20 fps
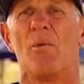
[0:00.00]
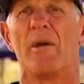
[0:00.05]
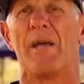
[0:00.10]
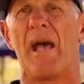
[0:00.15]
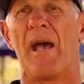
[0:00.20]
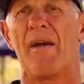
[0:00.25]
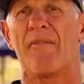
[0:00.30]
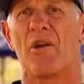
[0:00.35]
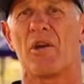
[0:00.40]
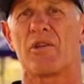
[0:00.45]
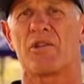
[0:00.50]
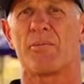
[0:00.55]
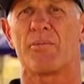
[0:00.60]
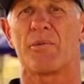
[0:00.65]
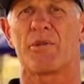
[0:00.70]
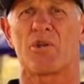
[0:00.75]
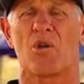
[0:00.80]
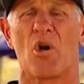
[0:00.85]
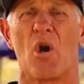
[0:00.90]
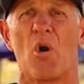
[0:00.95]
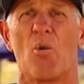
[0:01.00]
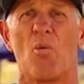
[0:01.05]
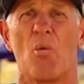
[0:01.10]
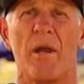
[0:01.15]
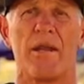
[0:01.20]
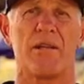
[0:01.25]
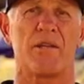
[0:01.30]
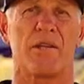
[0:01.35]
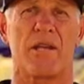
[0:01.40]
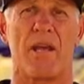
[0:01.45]
We have got some
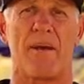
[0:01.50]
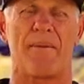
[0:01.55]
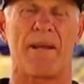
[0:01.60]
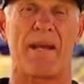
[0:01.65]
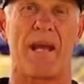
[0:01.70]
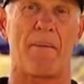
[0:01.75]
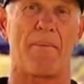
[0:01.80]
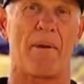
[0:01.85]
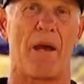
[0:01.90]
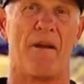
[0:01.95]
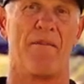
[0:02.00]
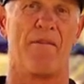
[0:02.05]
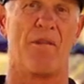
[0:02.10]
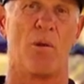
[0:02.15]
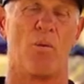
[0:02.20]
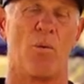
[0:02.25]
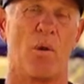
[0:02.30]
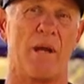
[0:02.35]
strong winds coming up over the